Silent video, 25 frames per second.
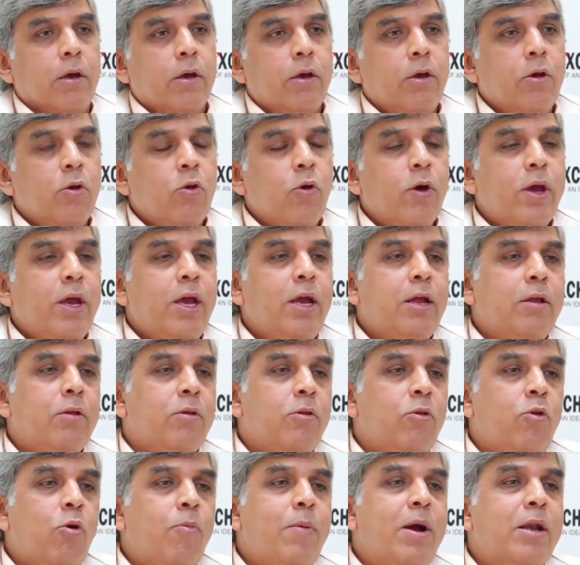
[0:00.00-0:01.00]
You know,
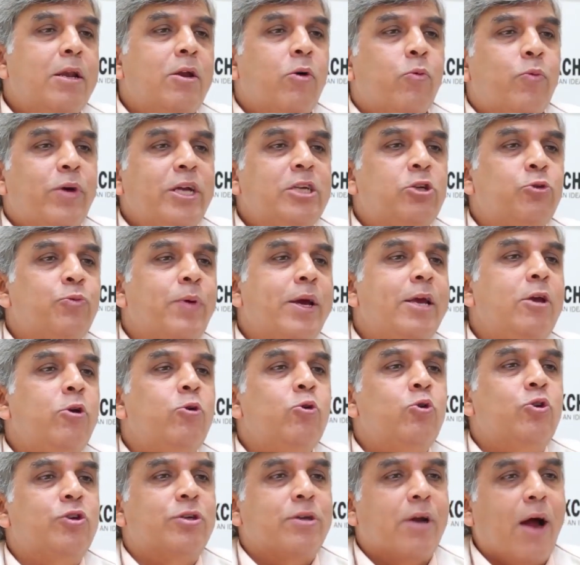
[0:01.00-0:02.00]
no matter which way
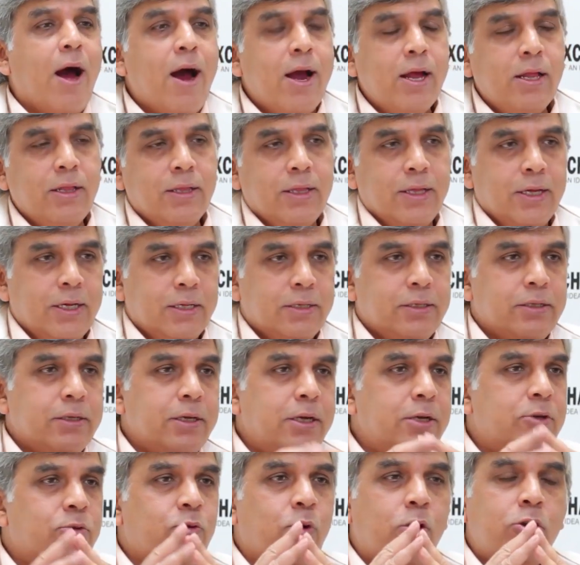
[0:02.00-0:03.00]
you try this,
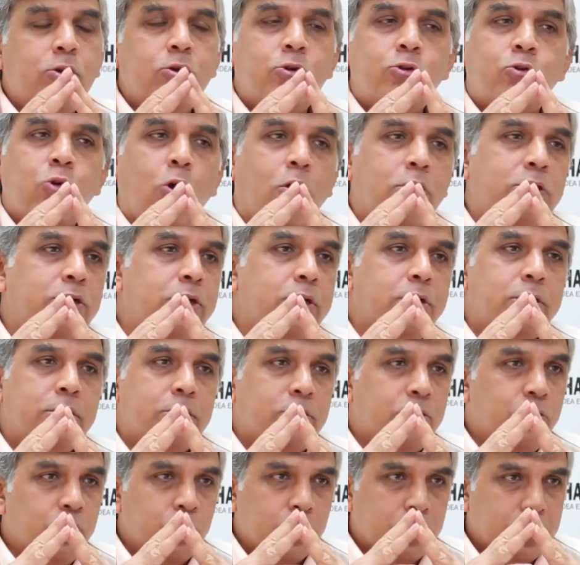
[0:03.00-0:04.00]
it's going to torture the
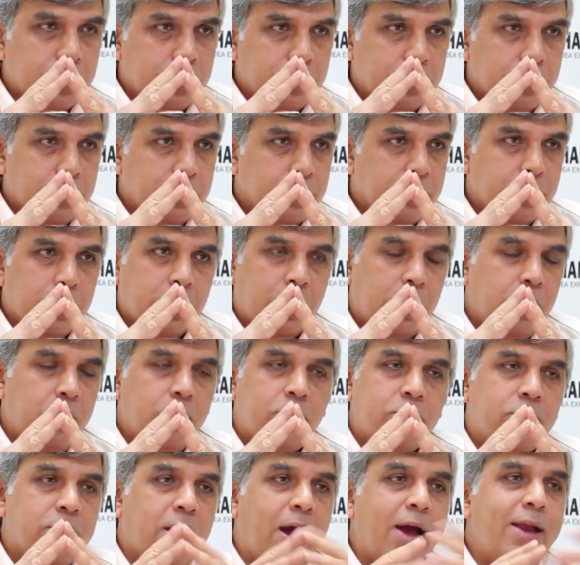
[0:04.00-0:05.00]
student. You
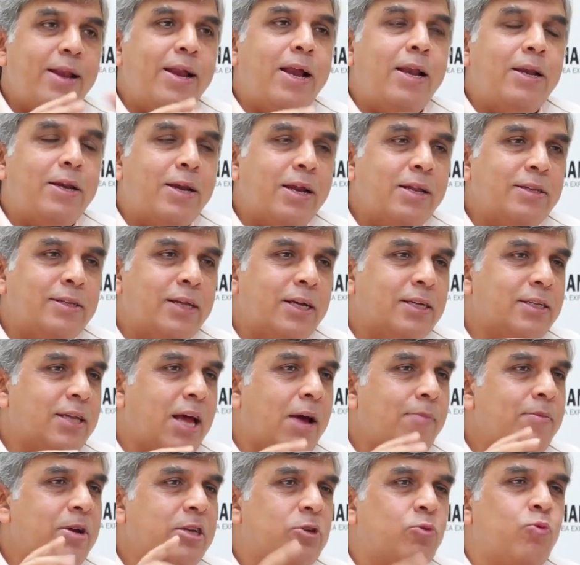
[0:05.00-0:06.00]
try an entrance
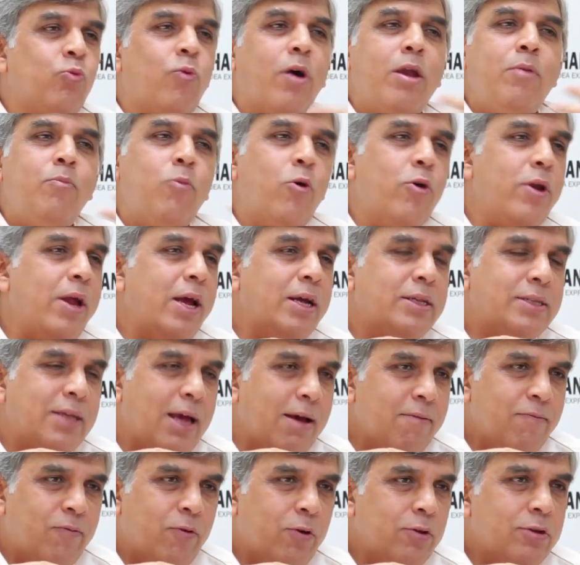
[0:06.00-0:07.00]
exam, it's one more
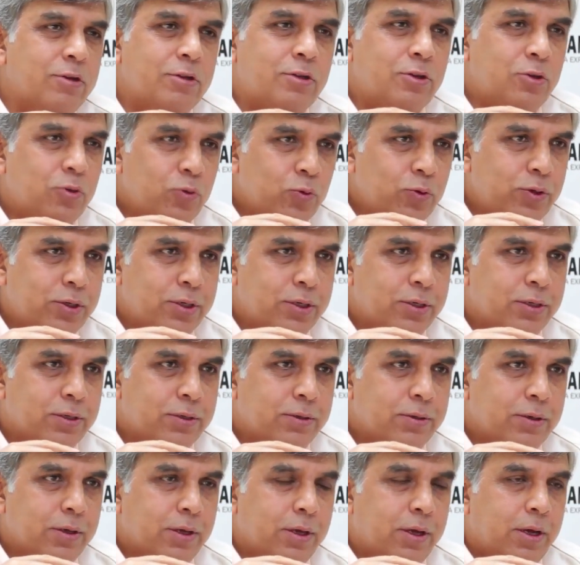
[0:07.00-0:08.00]
exam for the student.
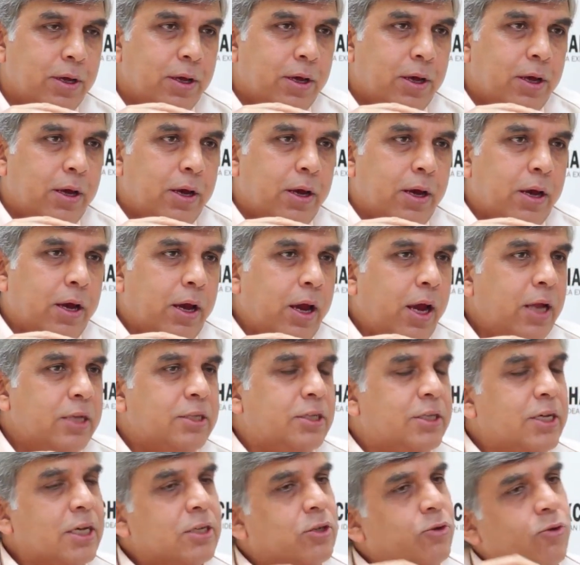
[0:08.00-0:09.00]

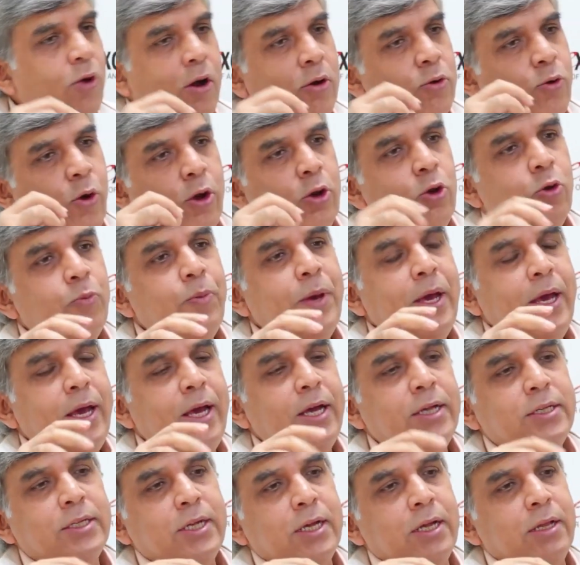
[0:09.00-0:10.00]
It's just not going to be
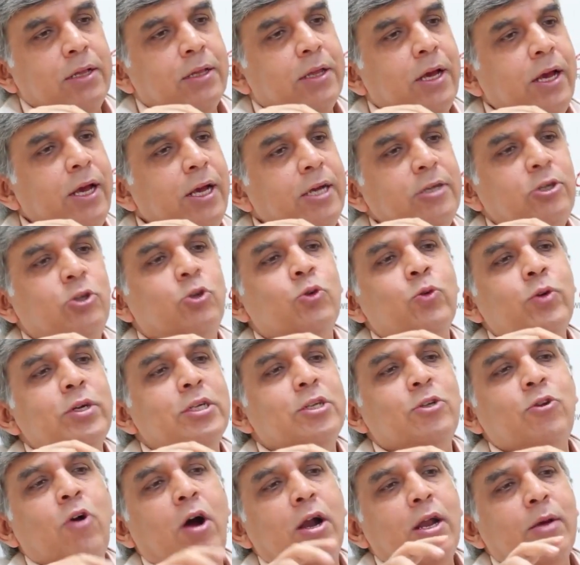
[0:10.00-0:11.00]
easy. The issue
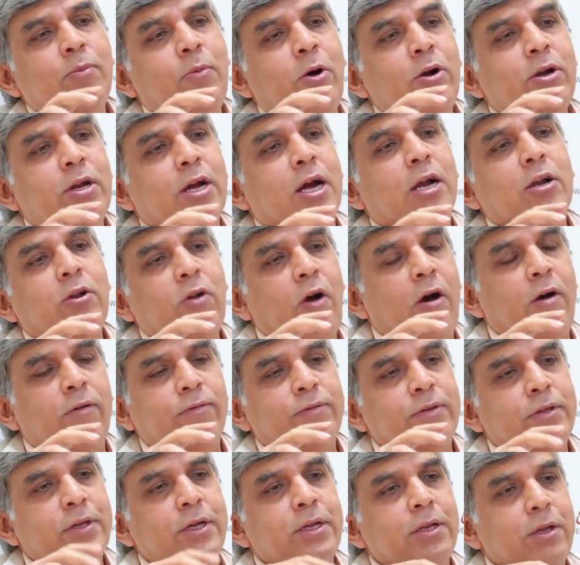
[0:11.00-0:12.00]
is not about
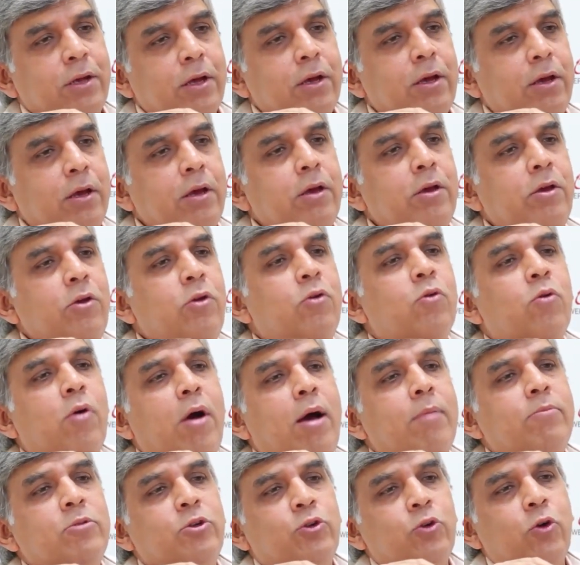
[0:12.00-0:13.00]
cutoffs. You,
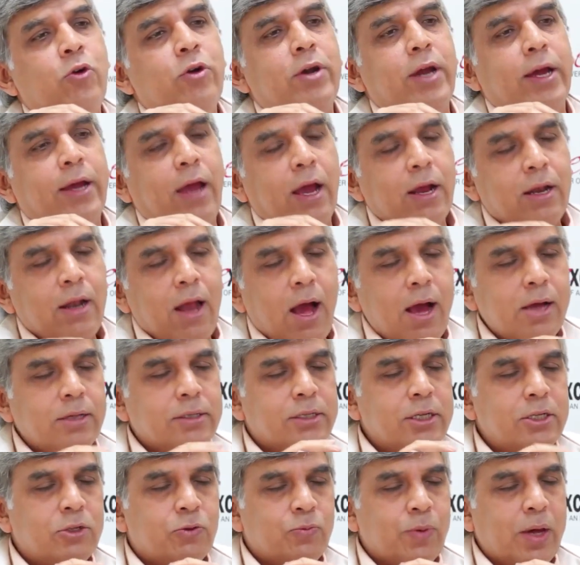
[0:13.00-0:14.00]
I'm sure,
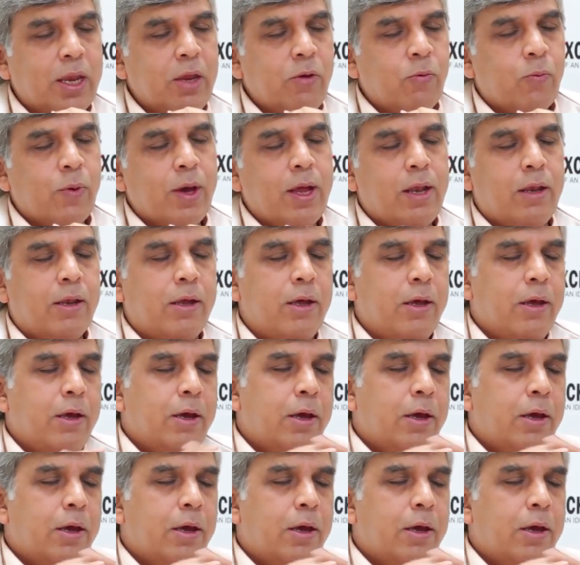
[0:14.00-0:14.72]
recognize this very well.